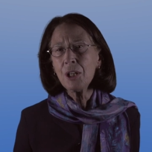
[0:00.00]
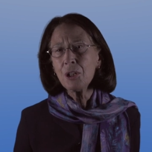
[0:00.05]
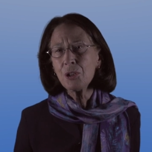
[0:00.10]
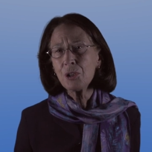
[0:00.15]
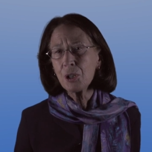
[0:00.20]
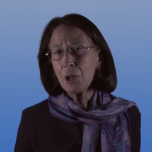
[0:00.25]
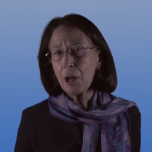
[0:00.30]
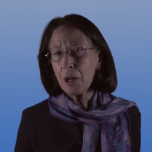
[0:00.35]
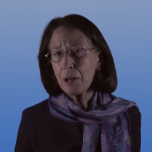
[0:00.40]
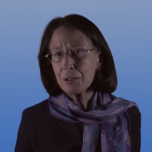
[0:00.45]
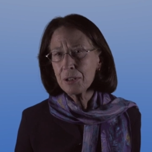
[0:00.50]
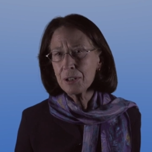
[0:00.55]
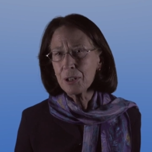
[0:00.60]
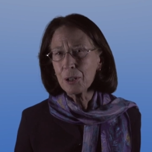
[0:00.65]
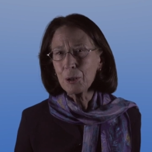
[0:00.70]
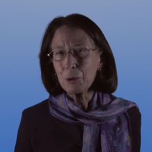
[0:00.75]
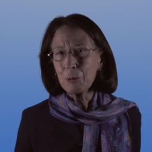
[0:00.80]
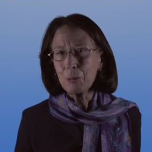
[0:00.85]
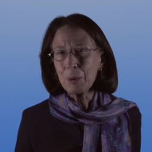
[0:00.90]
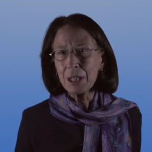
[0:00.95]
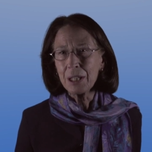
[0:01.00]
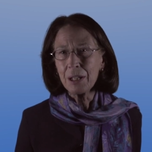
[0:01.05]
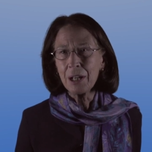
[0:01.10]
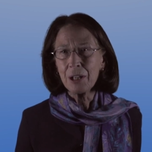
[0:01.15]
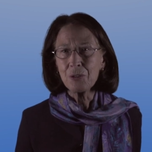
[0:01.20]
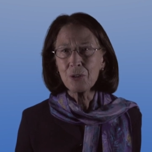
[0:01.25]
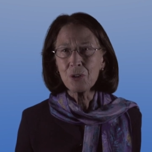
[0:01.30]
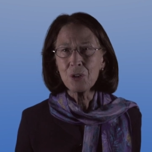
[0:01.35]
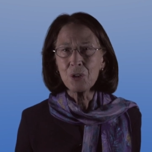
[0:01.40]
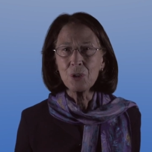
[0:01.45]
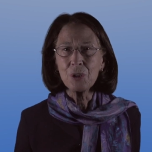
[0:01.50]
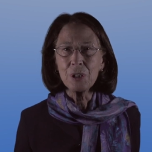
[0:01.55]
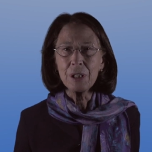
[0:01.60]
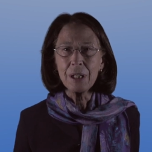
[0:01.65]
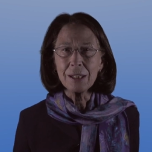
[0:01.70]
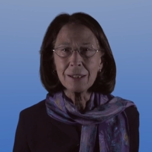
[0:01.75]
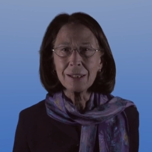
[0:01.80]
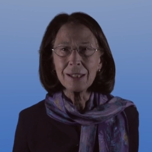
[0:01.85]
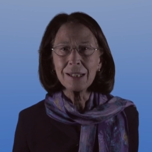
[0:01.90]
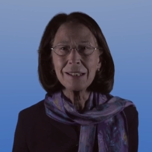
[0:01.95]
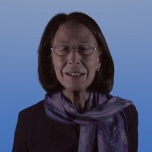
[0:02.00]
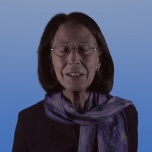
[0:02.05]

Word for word: should also be understood as an